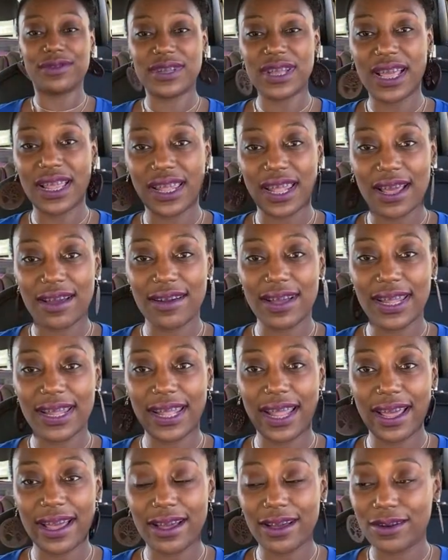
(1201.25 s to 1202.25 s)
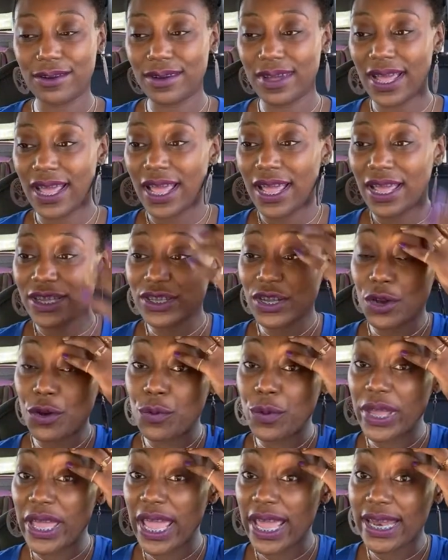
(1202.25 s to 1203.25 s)
Hello, hello. So
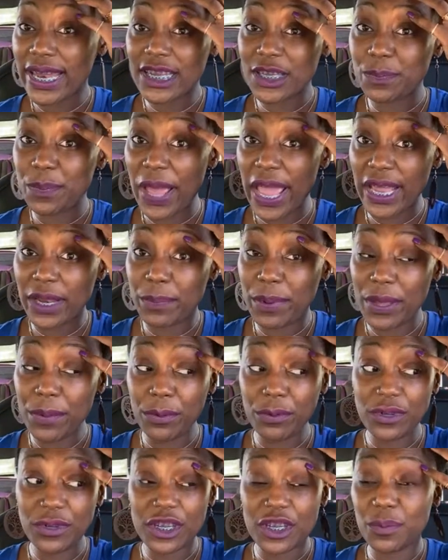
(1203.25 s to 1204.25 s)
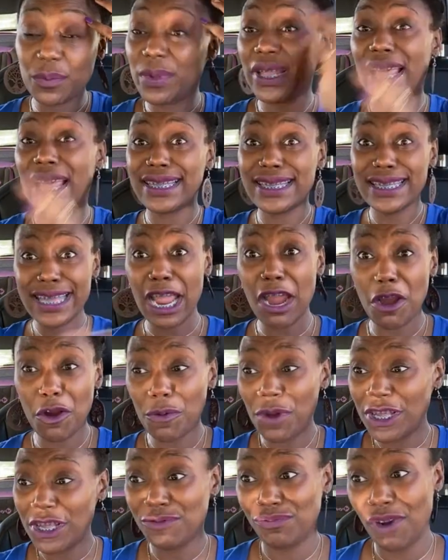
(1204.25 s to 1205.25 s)
we can't expect people to just be like, Tiara,
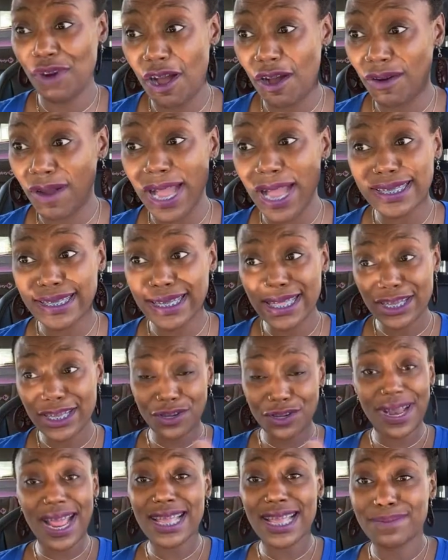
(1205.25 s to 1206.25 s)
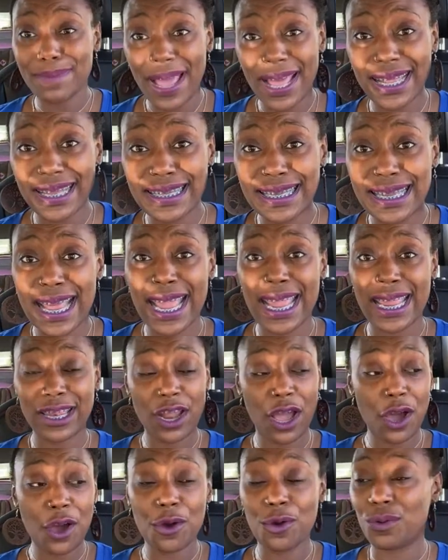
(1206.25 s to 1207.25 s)
what's wrong? I see that you're not smiling today.
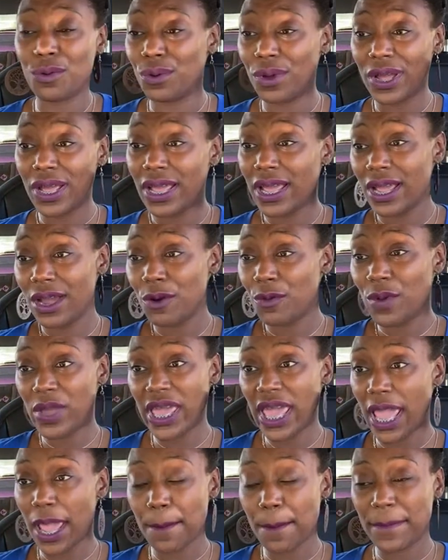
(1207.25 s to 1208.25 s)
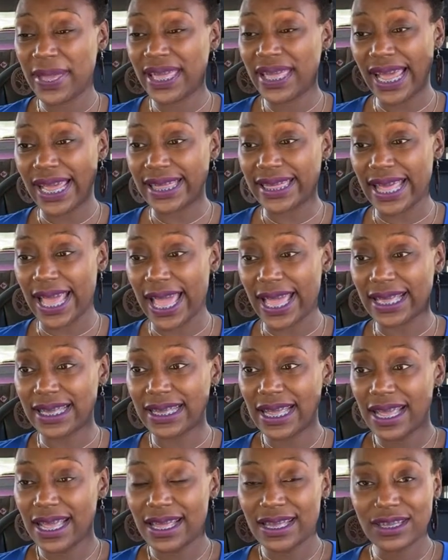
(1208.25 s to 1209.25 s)
No, we can't be like that.
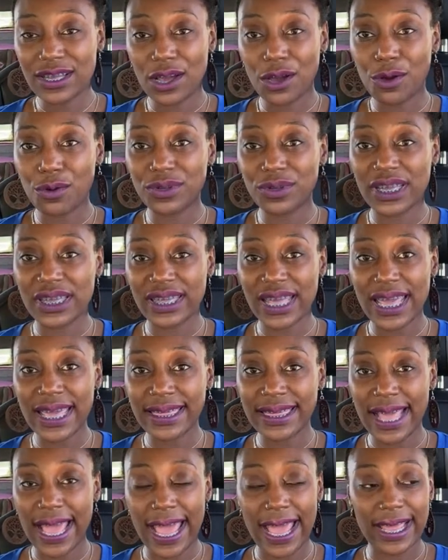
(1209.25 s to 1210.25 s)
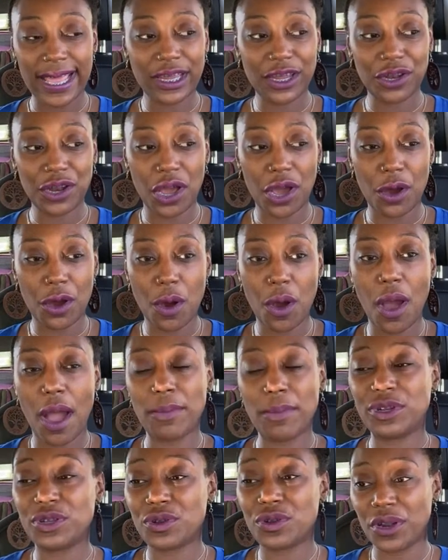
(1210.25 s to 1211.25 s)
So to think that, oh, I'm
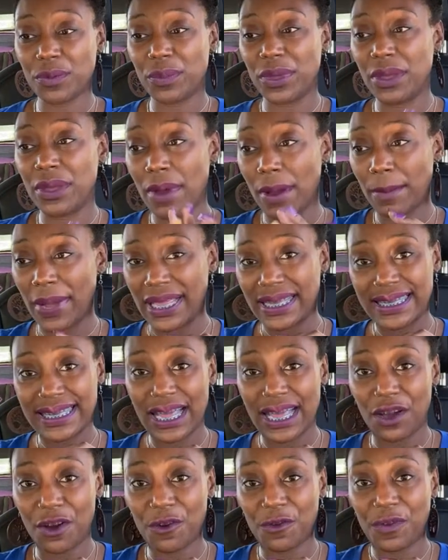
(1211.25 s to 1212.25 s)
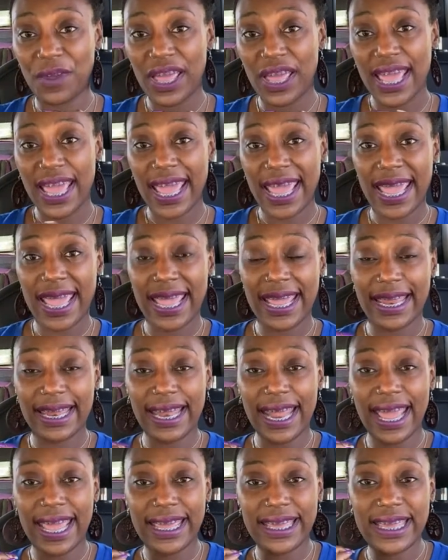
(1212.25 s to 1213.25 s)
just going to be by myself and
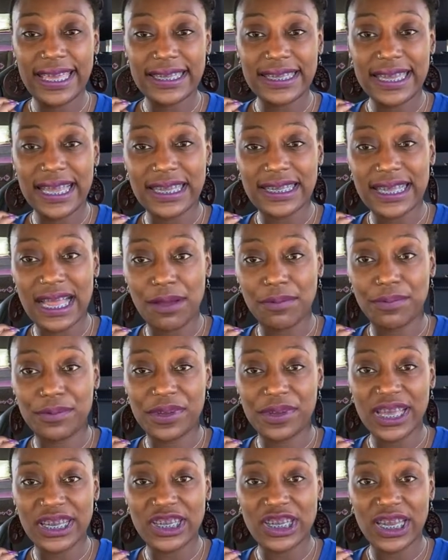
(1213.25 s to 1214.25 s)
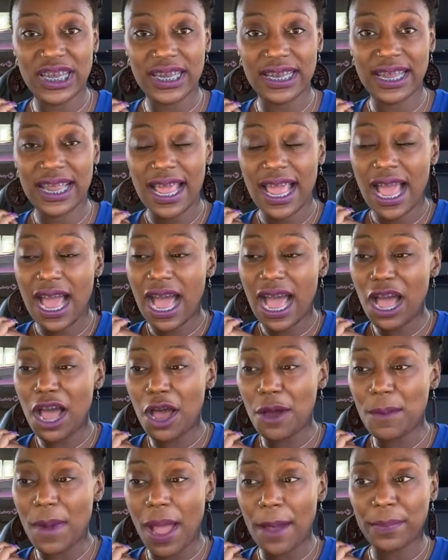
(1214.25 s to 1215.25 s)
hey, Kissy Unstoppable Kitchen,
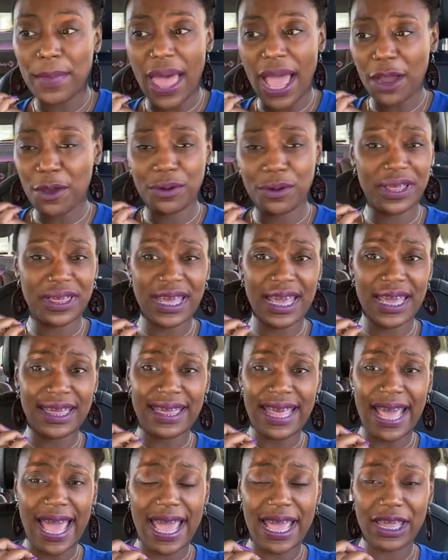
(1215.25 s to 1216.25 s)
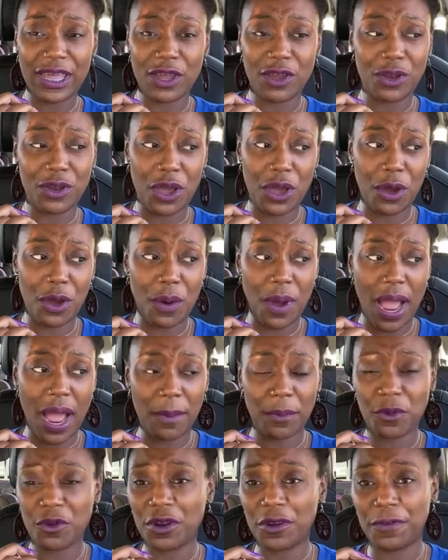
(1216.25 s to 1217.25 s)
I'm not going to think that,
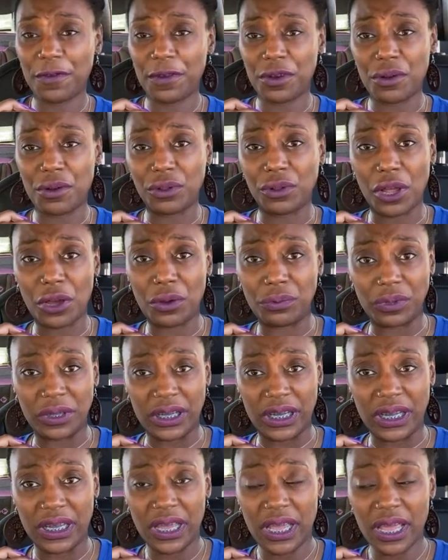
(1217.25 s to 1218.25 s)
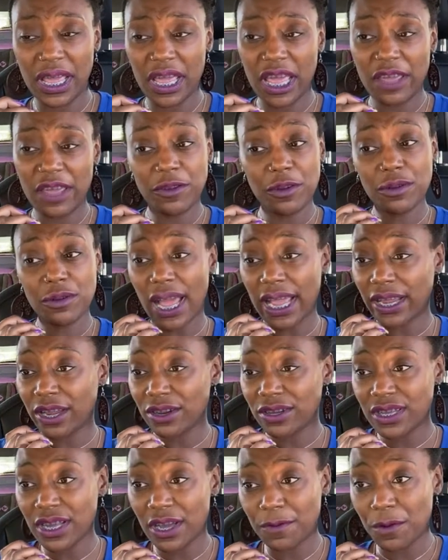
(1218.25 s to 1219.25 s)
I'm going to feel lonely. If you lock
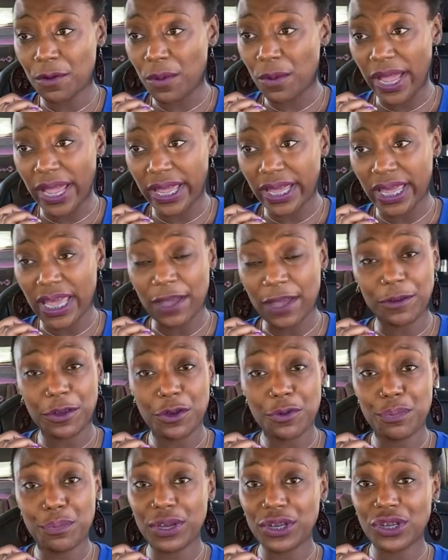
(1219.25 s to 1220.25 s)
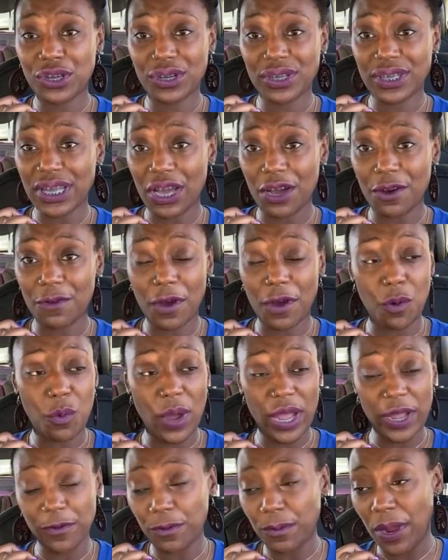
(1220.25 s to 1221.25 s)
yourself away, if you put yourself
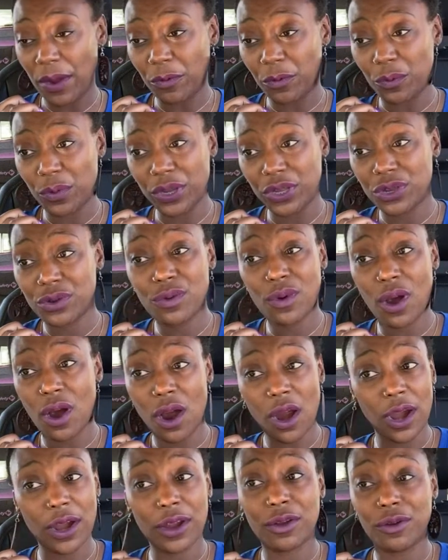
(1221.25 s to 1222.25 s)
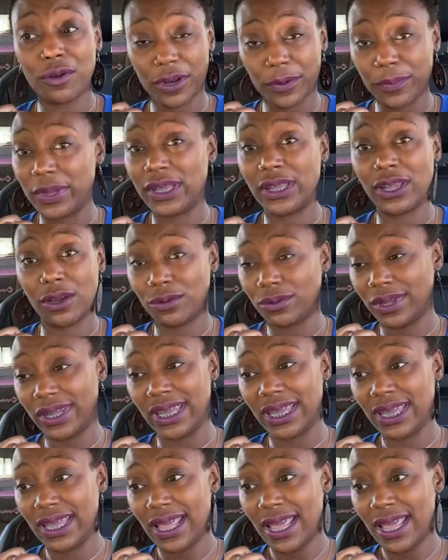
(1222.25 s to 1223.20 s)
away from everyone, you are going to be lonely.